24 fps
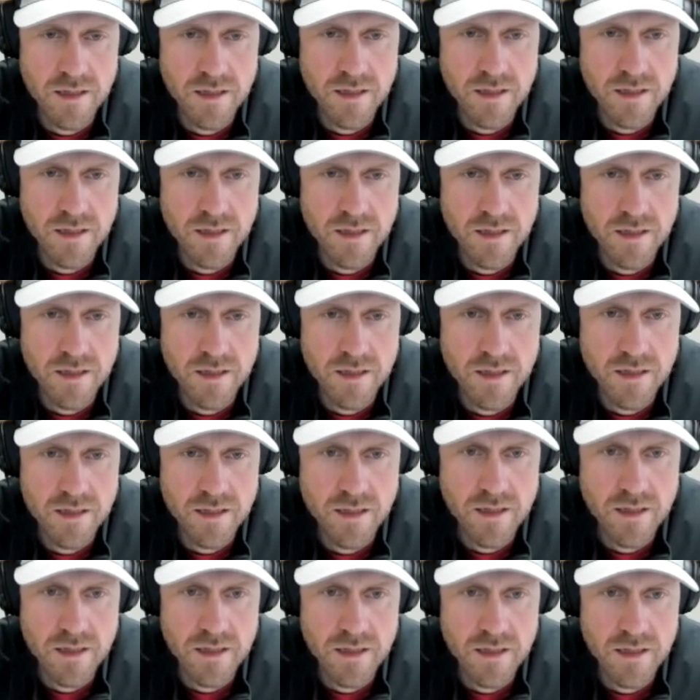
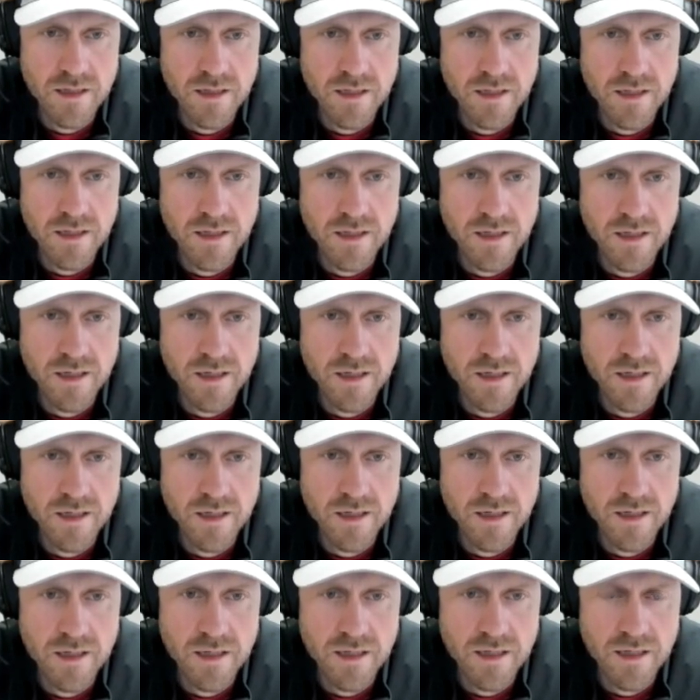
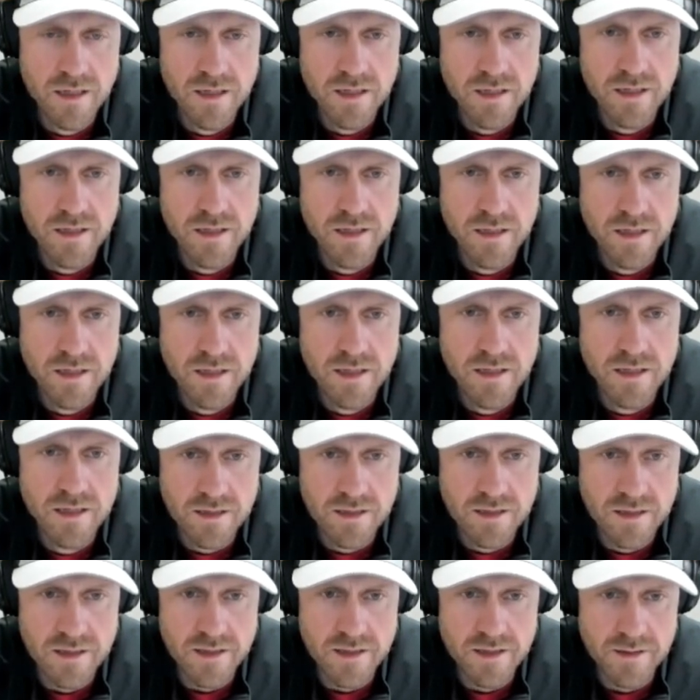
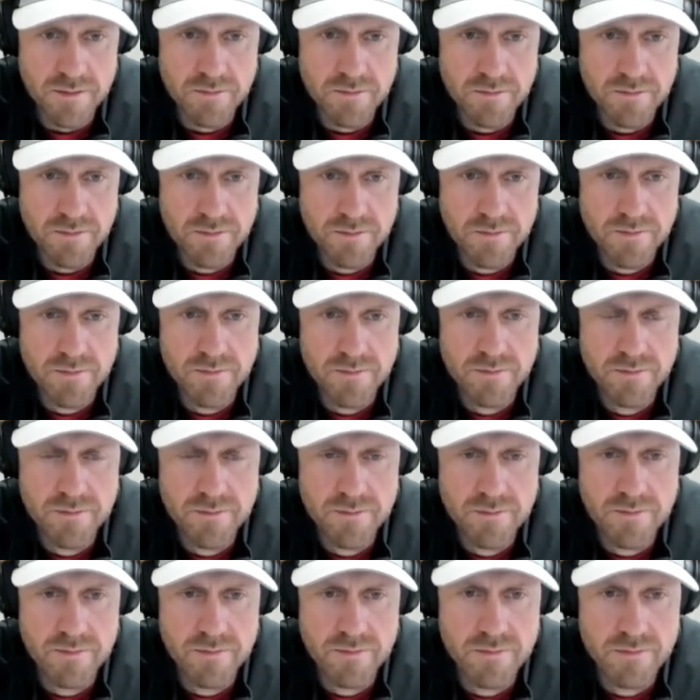
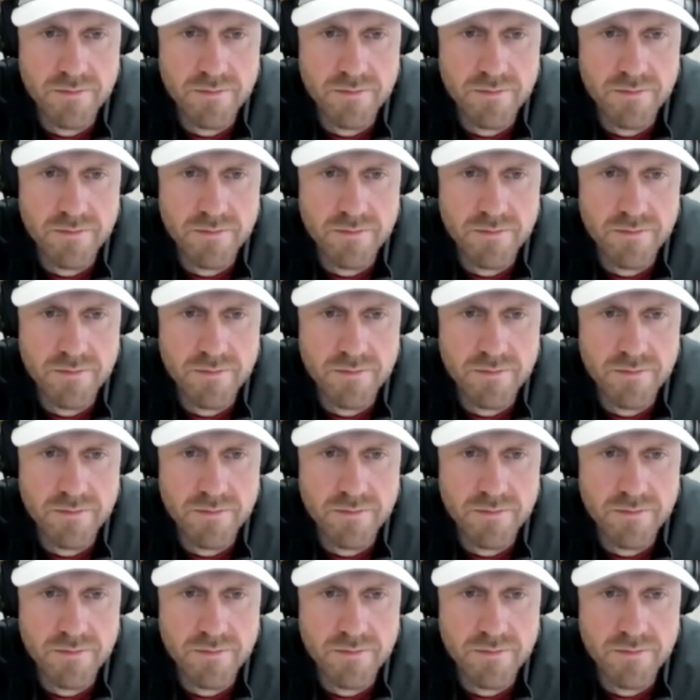This person isn't speaking.